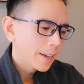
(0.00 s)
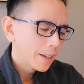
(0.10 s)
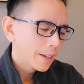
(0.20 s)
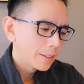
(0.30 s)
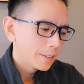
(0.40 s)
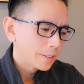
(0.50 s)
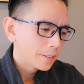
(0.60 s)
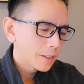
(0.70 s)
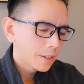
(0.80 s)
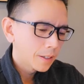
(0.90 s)

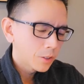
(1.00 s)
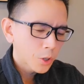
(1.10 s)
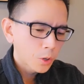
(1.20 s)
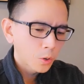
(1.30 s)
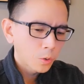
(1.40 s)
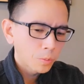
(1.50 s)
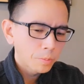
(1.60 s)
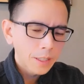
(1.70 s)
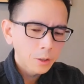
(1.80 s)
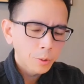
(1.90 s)
And
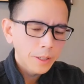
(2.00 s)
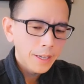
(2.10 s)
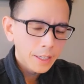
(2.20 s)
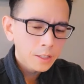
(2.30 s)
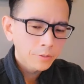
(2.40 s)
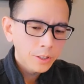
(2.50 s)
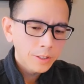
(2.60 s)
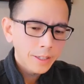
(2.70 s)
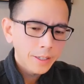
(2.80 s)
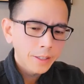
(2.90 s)
so, by the way, as of
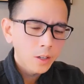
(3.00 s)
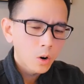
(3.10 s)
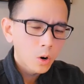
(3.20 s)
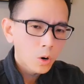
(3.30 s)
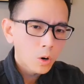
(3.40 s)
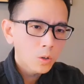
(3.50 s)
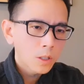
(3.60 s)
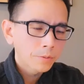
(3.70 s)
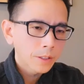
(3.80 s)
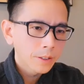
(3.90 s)
today,
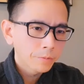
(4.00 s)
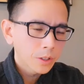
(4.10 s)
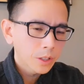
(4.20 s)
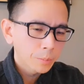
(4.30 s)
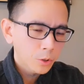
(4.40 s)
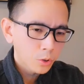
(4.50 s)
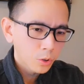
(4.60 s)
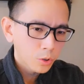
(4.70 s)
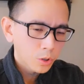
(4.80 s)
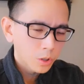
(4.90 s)
all of the lymphedema
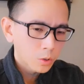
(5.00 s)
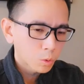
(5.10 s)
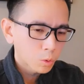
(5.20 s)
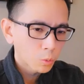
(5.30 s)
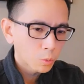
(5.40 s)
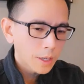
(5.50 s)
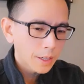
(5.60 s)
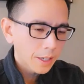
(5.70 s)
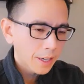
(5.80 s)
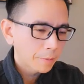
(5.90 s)
surgeons
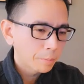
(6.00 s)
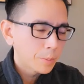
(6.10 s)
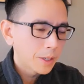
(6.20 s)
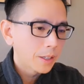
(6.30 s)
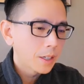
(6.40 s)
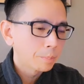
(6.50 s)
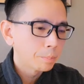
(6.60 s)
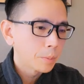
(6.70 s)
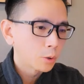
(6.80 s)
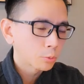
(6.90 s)
worldwide have my
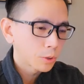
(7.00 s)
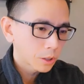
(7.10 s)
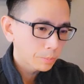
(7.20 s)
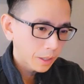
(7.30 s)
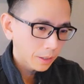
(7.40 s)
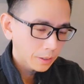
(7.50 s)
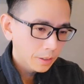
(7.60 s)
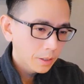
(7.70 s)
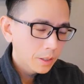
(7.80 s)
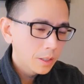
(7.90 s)
utmost respect.
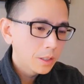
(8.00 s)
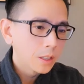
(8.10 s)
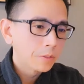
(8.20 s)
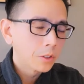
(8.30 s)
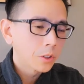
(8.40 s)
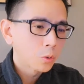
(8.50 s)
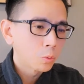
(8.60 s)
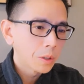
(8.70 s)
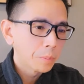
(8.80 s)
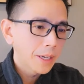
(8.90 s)
Even
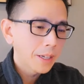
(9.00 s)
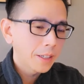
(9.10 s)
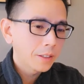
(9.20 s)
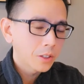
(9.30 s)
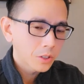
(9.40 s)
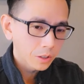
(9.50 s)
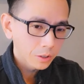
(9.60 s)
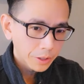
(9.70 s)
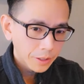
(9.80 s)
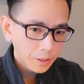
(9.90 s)
though we may
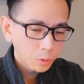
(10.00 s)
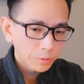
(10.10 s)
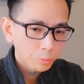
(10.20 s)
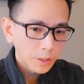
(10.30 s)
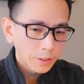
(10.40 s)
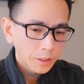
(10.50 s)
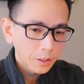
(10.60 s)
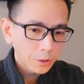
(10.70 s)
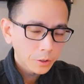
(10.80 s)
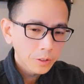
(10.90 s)
disagree with one
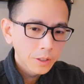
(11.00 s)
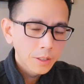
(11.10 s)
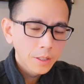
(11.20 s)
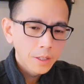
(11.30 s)
another,